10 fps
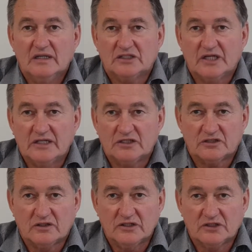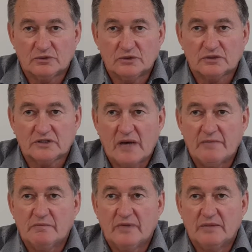Changes to these rules can
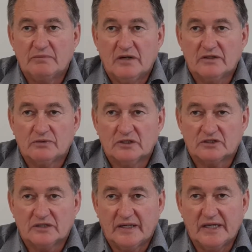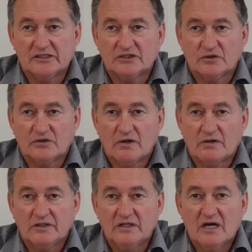be made by the Real Estate Agents
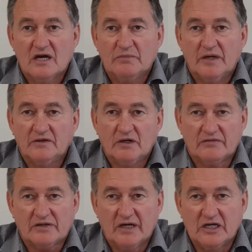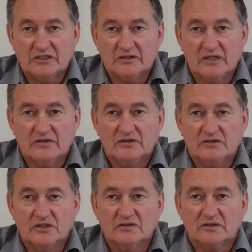Authority by notification in the New
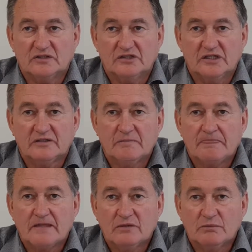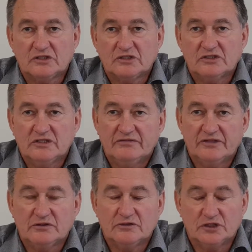Zealand Gazette, which is the
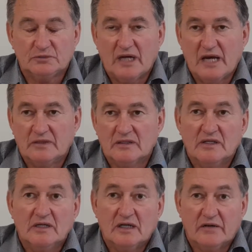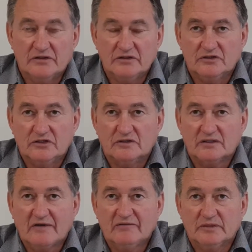official newspaper of the New Zealand
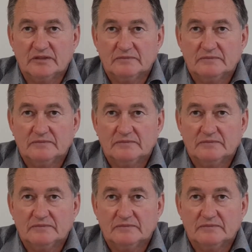Government.